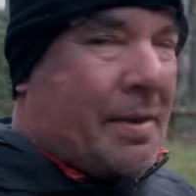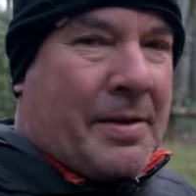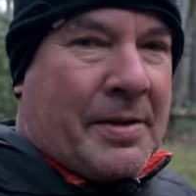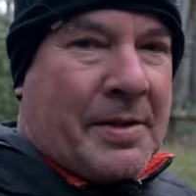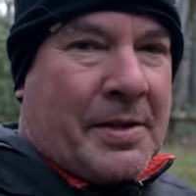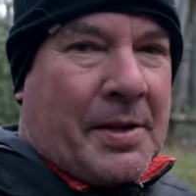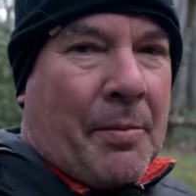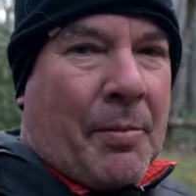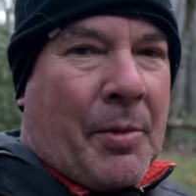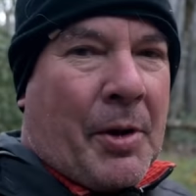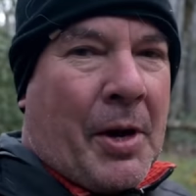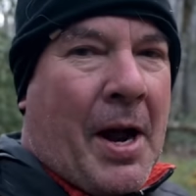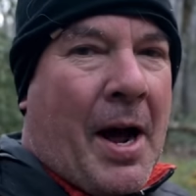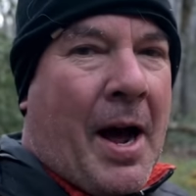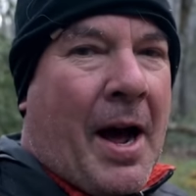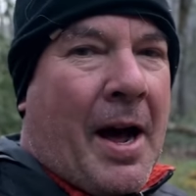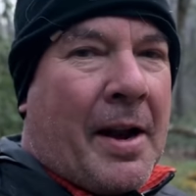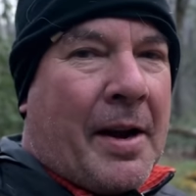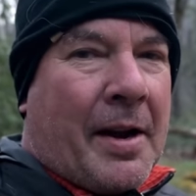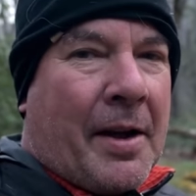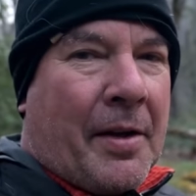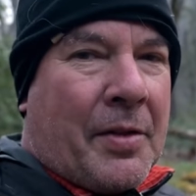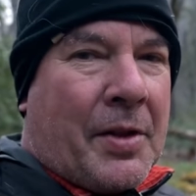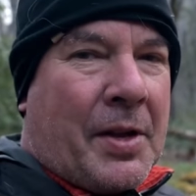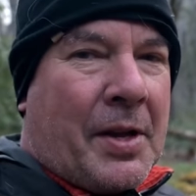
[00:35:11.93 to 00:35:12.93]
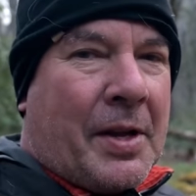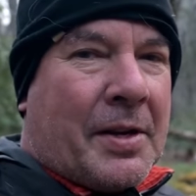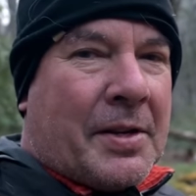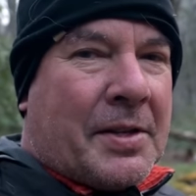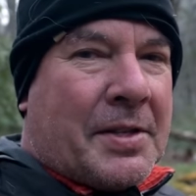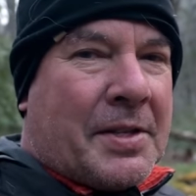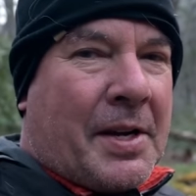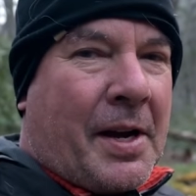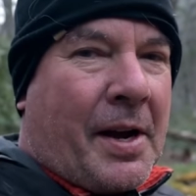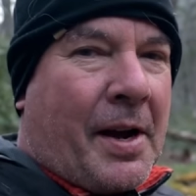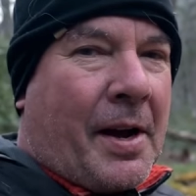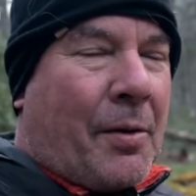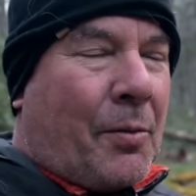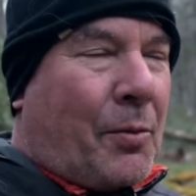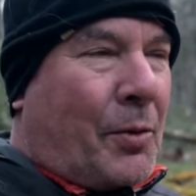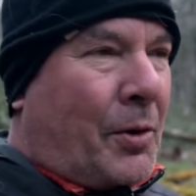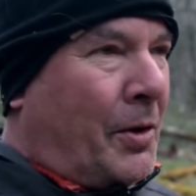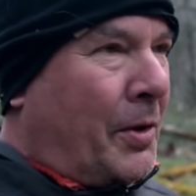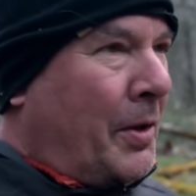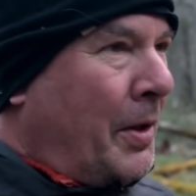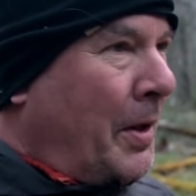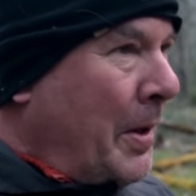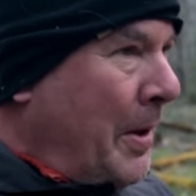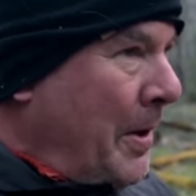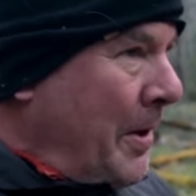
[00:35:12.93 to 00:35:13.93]
Something hot on the inside
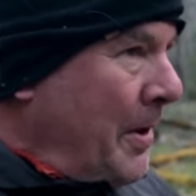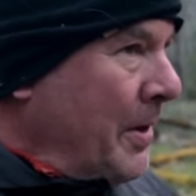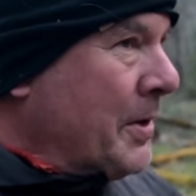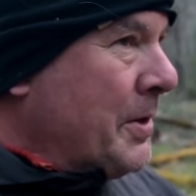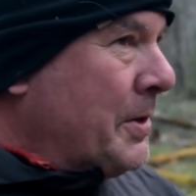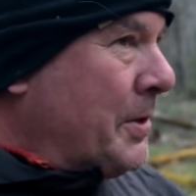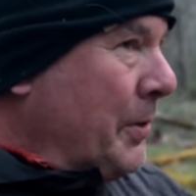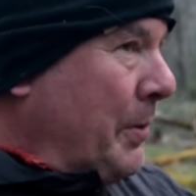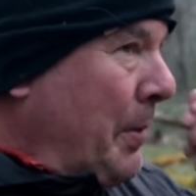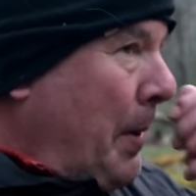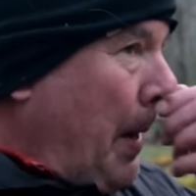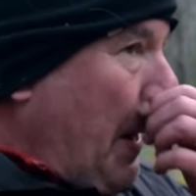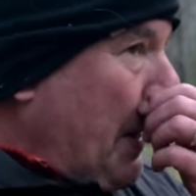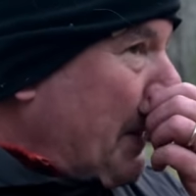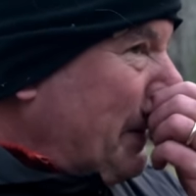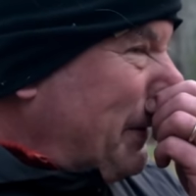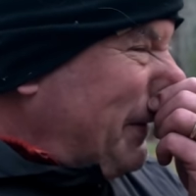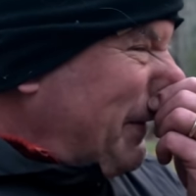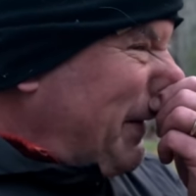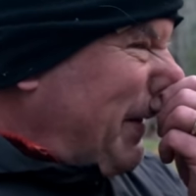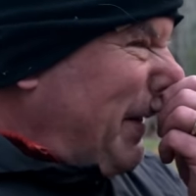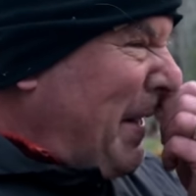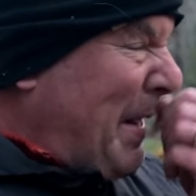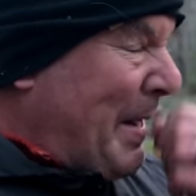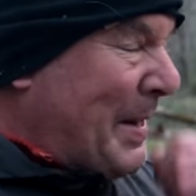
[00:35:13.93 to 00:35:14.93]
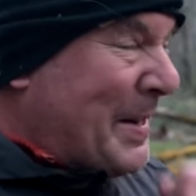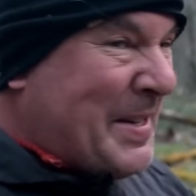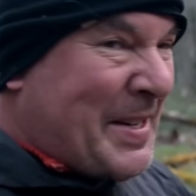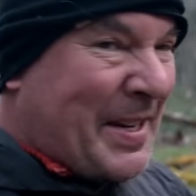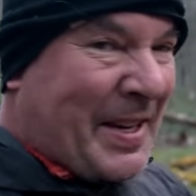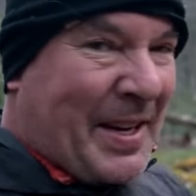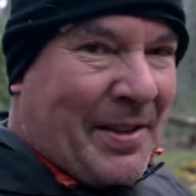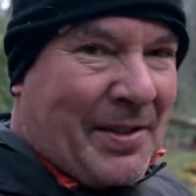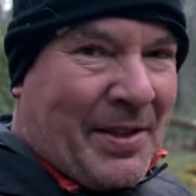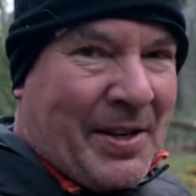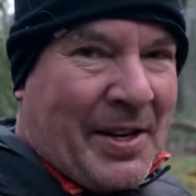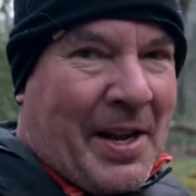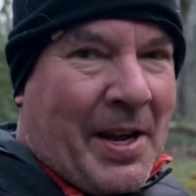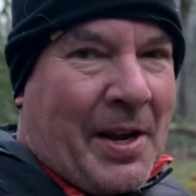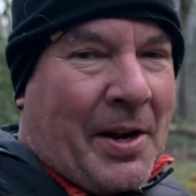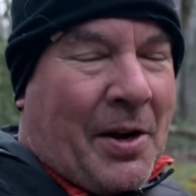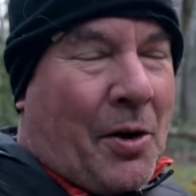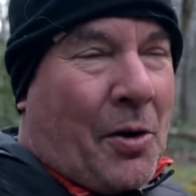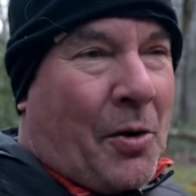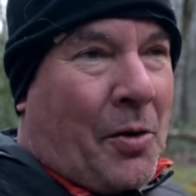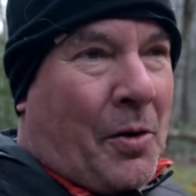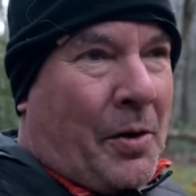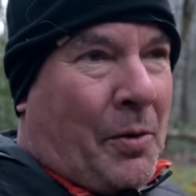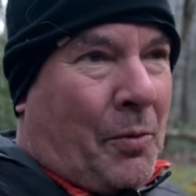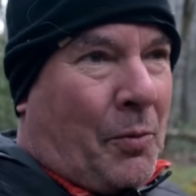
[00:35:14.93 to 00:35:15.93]
will do nicely to get the day
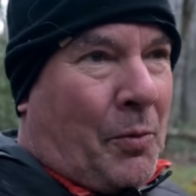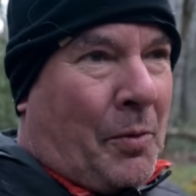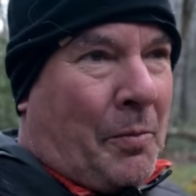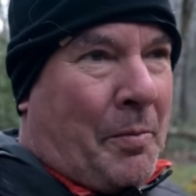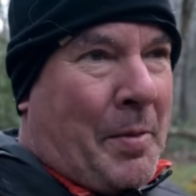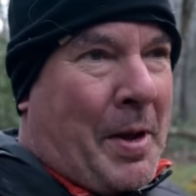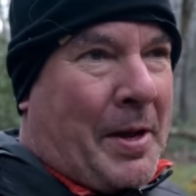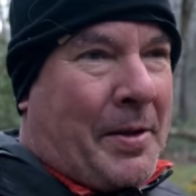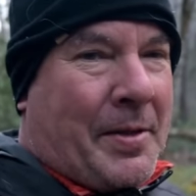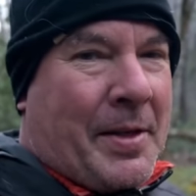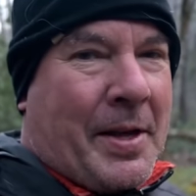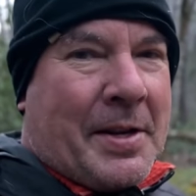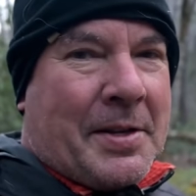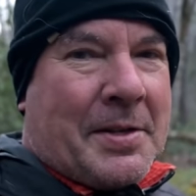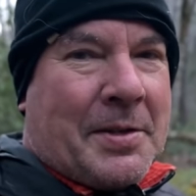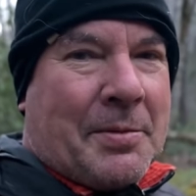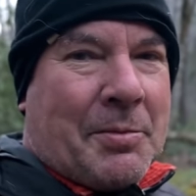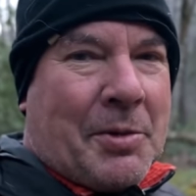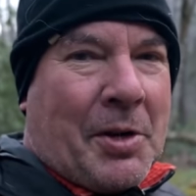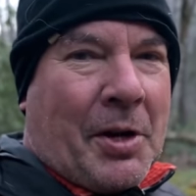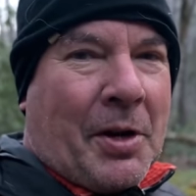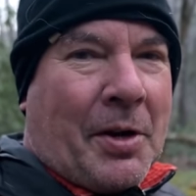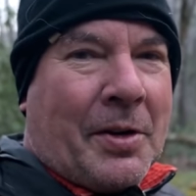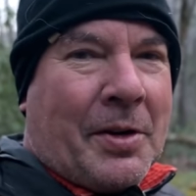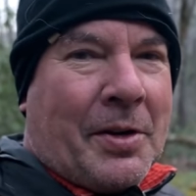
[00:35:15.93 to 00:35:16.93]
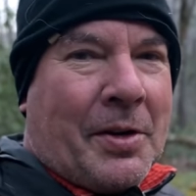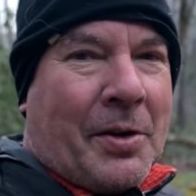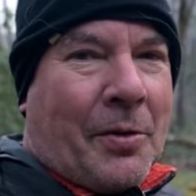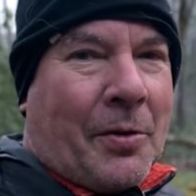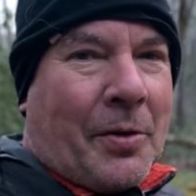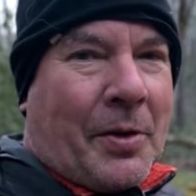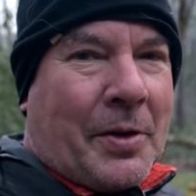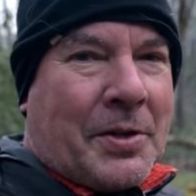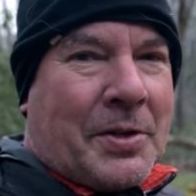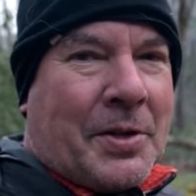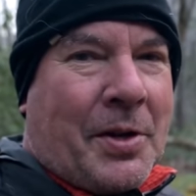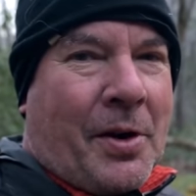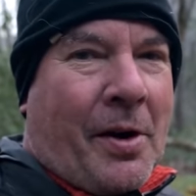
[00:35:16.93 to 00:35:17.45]
going and we'll make that some Dunkin' Donuts